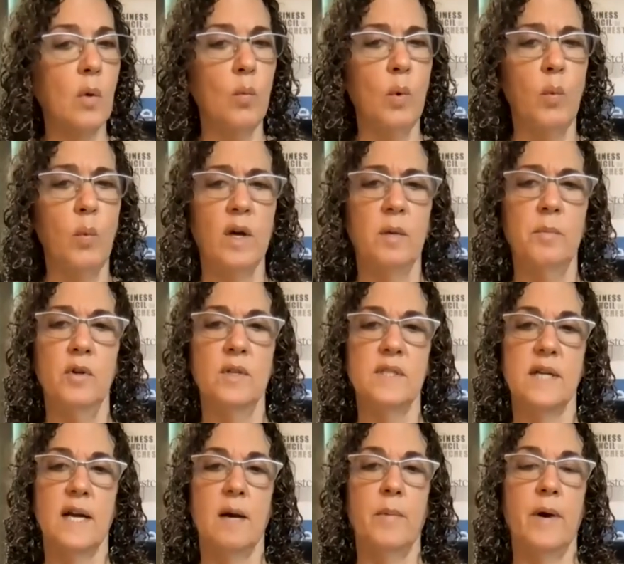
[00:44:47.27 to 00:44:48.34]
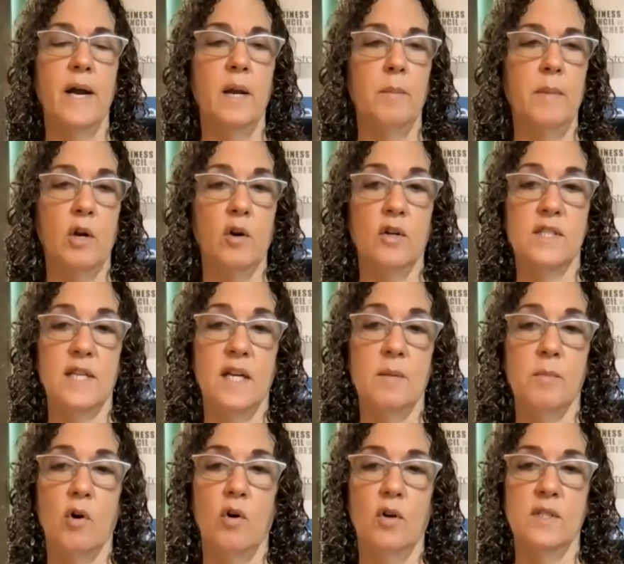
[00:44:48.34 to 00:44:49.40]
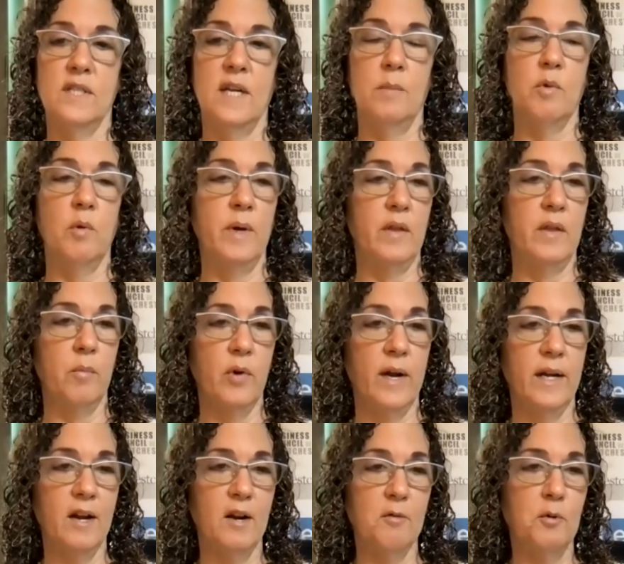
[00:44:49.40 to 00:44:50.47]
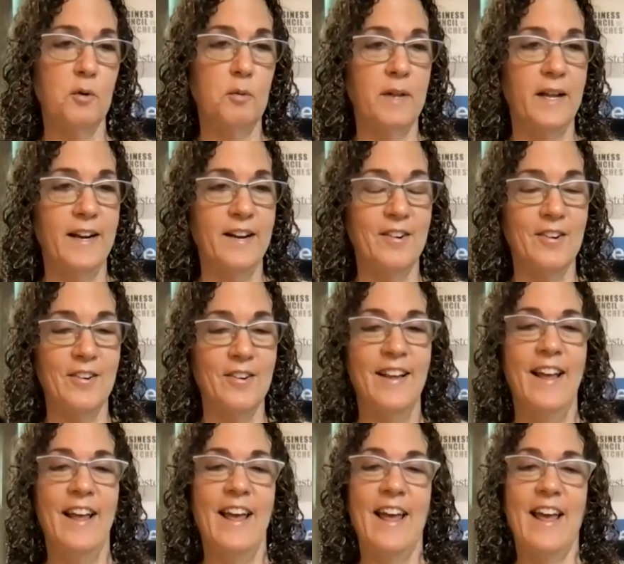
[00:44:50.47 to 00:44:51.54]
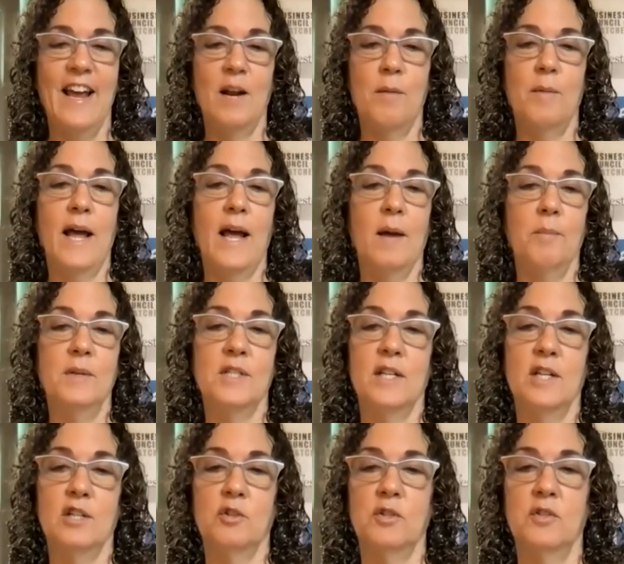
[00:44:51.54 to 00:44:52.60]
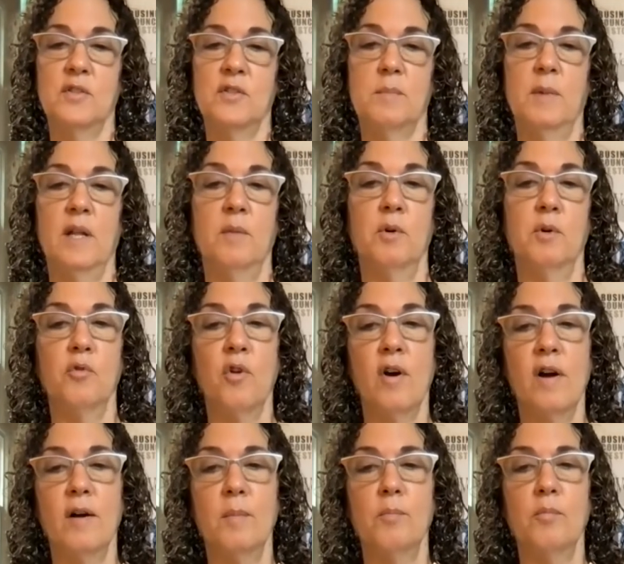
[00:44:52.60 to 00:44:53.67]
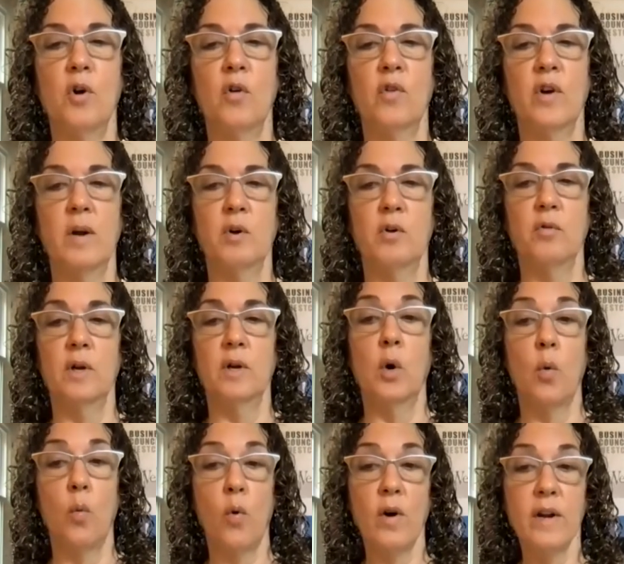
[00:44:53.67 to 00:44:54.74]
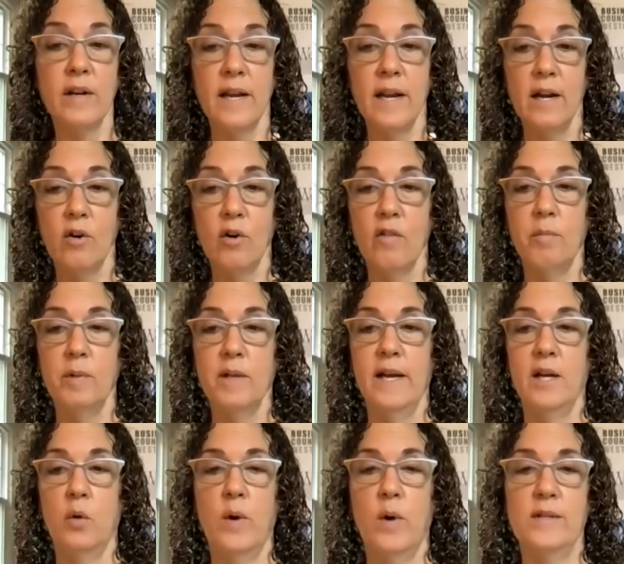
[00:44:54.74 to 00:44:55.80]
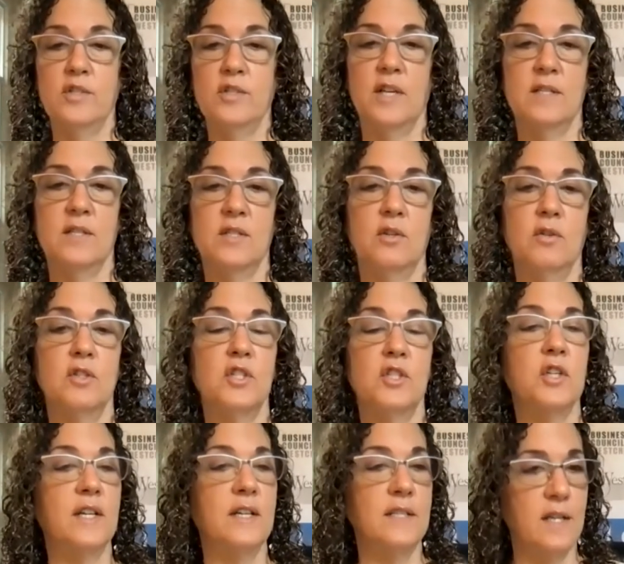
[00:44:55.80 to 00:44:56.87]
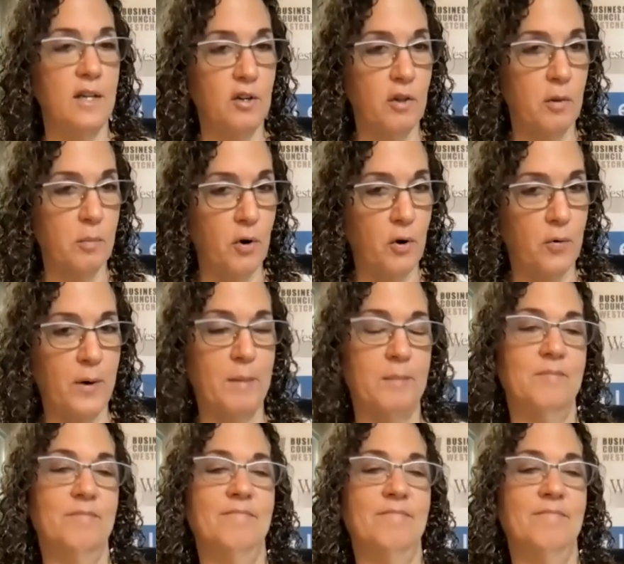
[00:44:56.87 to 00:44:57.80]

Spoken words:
We welcome you to stop by and meet our team. Our whole team will be in the breakout room later. And I'm happy to introduce Emily McGraw, Program Coordinator of Planning Westchester, to continue the program.